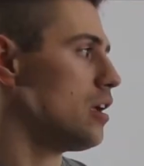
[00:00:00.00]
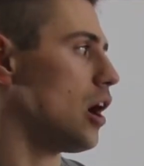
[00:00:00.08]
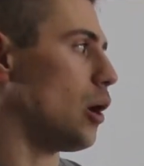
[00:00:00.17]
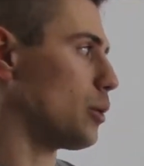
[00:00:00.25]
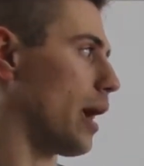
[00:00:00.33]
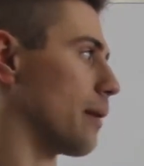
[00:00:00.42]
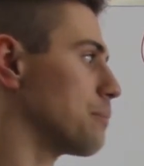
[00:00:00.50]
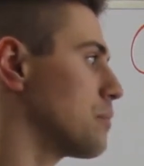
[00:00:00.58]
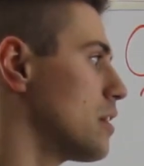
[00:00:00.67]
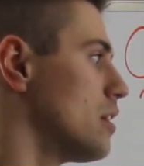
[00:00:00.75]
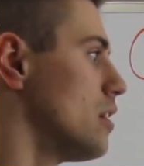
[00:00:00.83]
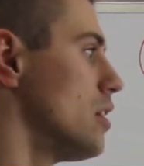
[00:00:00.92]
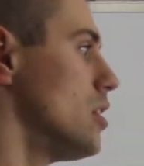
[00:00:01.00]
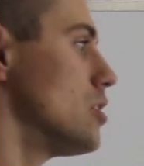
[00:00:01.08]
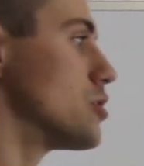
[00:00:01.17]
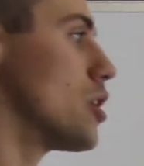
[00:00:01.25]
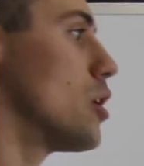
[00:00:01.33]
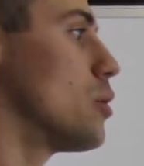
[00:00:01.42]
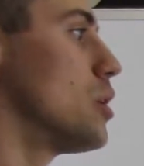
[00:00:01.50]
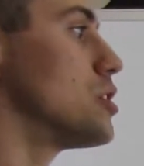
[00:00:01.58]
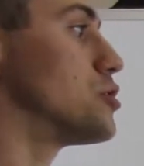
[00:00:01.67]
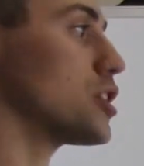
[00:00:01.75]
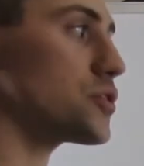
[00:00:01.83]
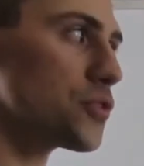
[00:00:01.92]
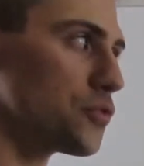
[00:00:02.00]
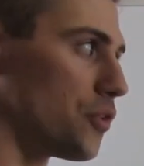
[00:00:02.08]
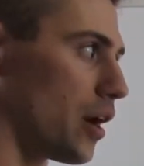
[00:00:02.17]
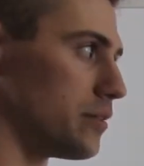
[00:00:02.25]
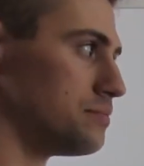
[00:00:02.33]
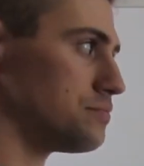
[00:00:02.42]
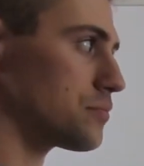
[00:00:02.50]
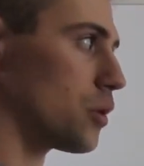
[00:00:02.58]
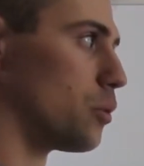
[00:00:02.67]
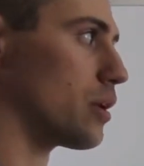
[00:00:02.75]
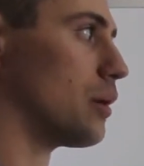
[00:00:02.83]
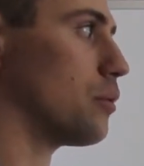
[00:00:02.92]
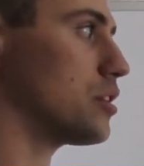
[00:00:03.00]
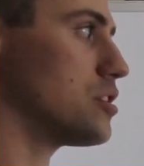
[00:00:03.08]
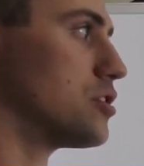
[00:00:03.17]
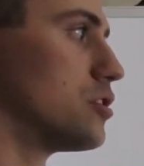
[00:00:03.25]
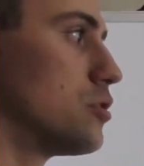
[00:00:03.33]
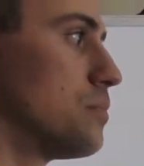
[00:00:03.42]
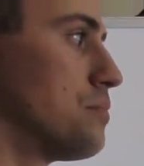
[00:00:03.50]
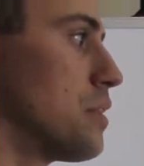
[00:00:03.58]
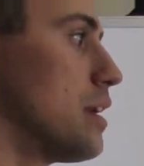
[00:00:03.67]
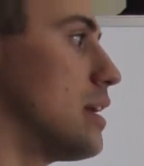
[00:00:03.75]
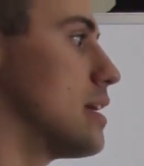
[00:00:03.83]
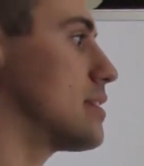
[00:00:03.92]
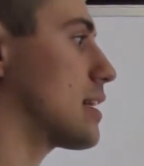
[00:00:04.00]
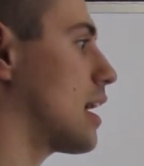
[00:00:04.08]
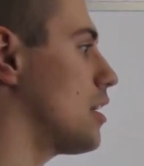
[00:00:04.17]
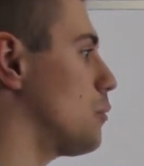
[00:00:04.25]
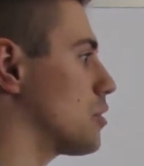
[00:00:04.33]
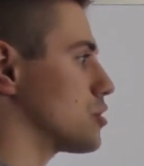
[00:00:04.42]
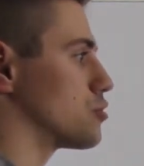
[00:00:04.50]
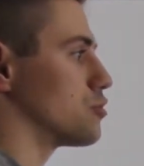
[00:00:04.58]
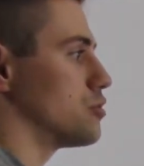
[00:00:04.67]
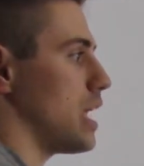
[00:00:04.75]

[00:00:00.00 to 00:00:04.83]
Okay, so just for fun, what I want to do is I kind of want to